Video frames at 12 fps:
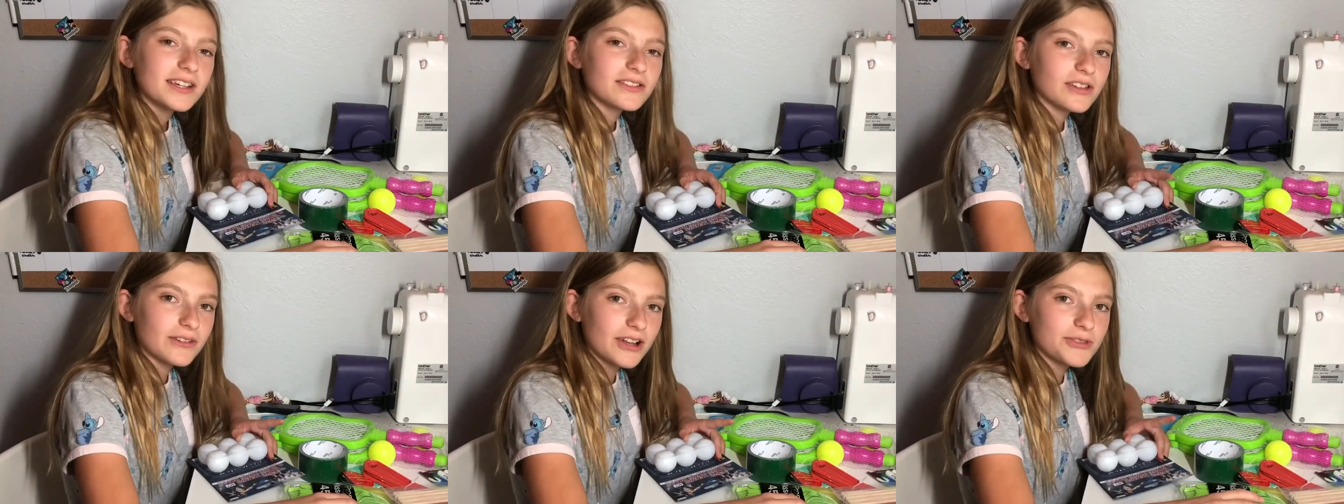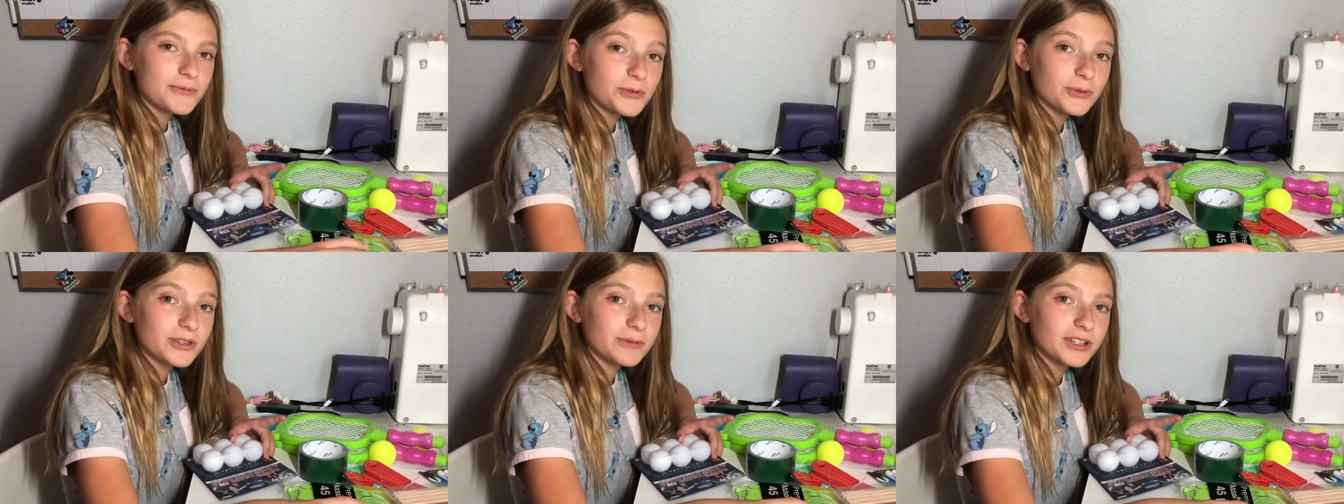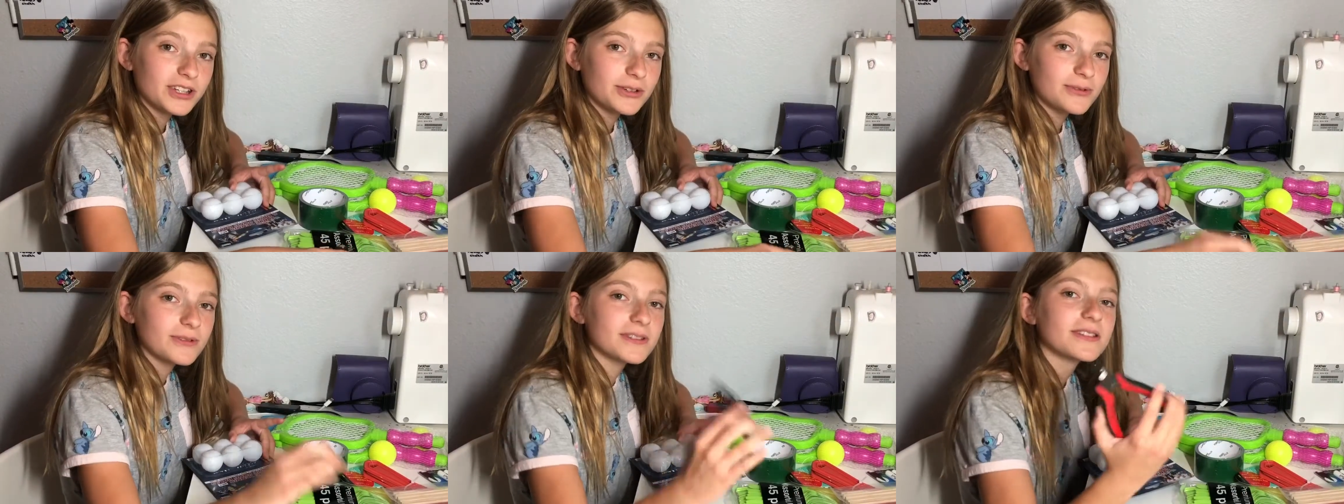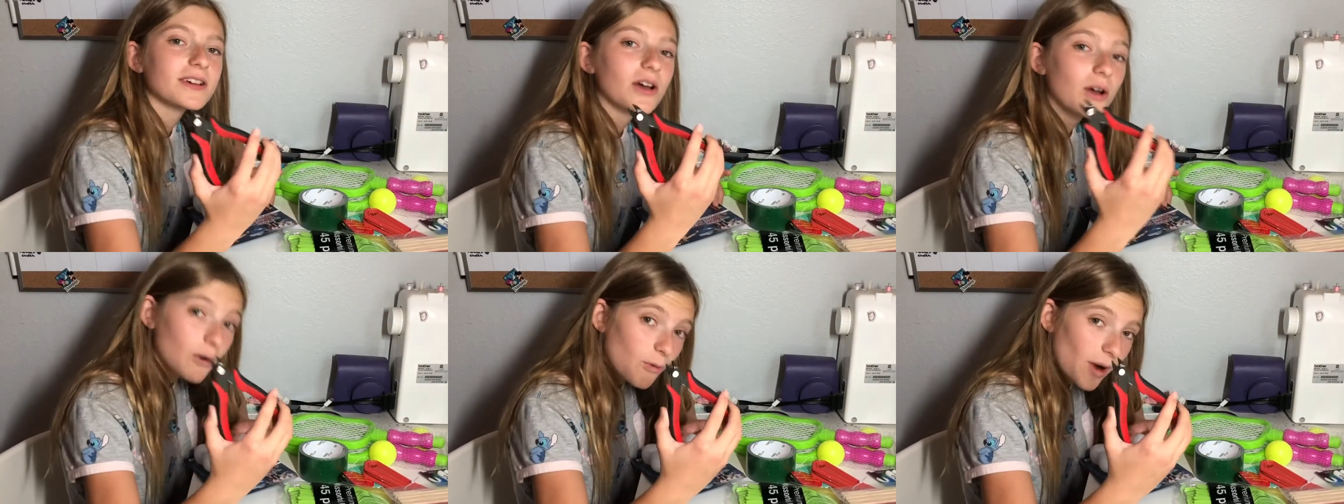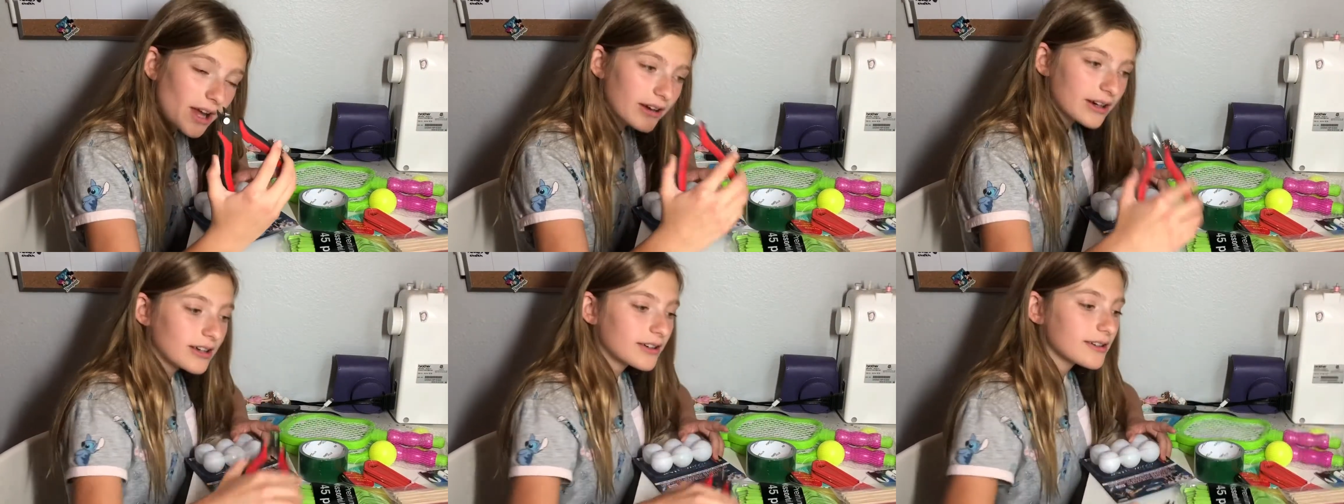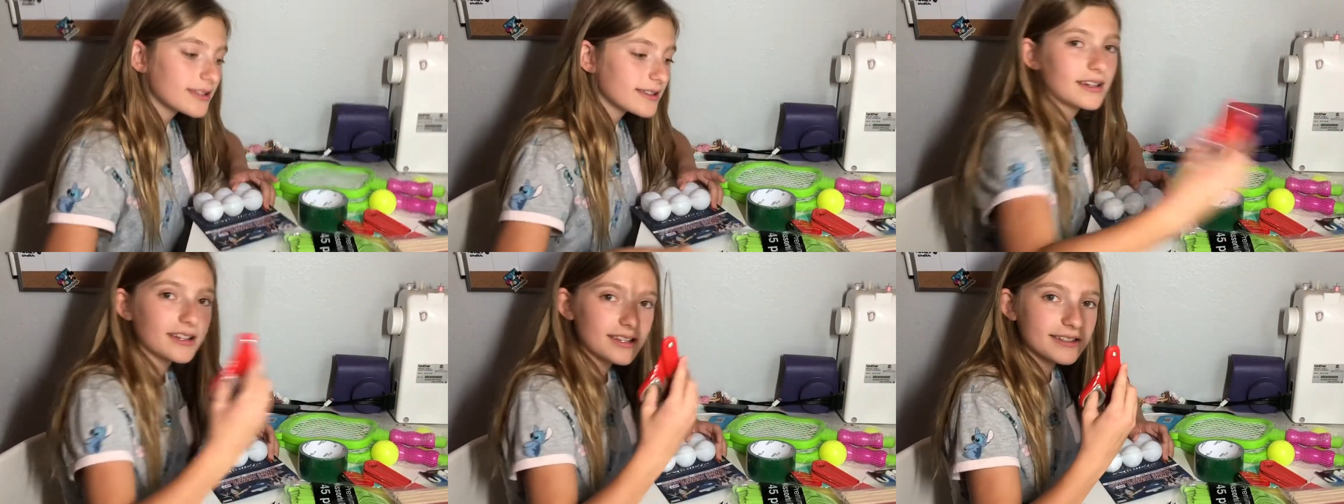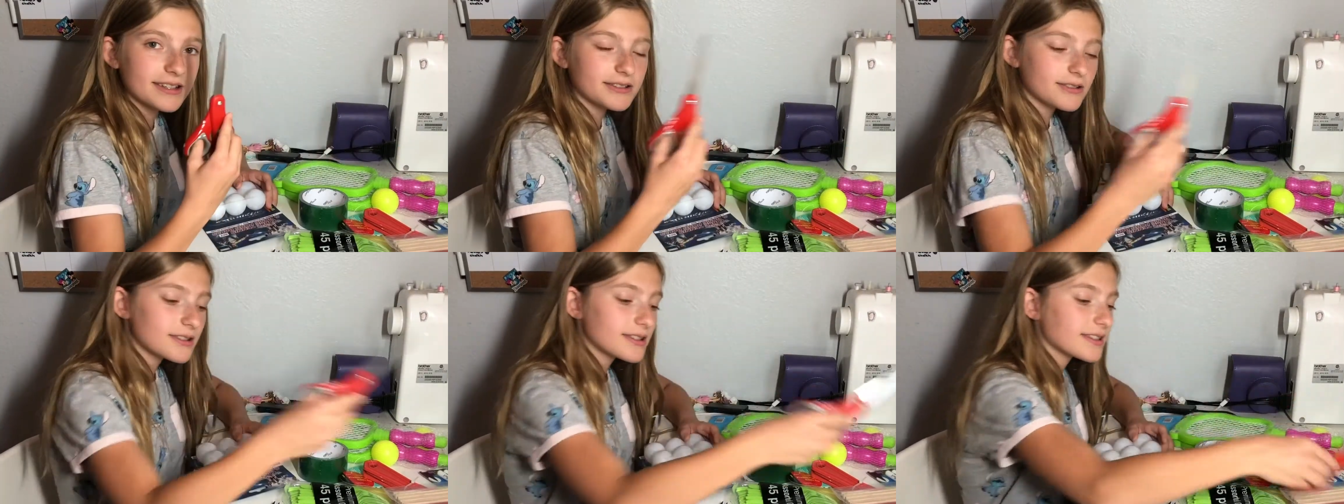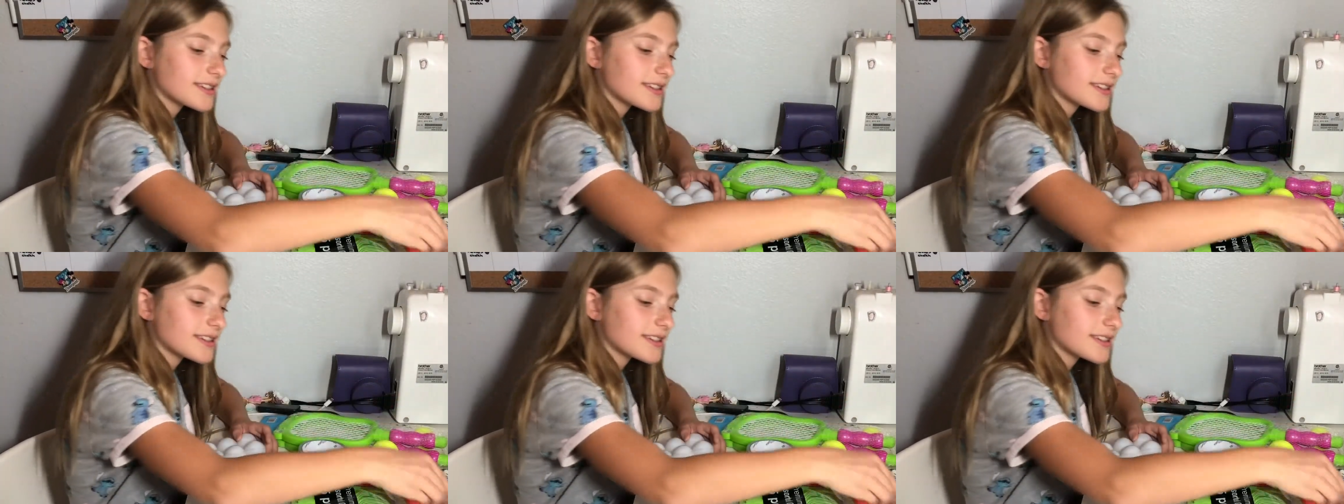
So I got some tools I'm gonna use. Wire cutters, scissors,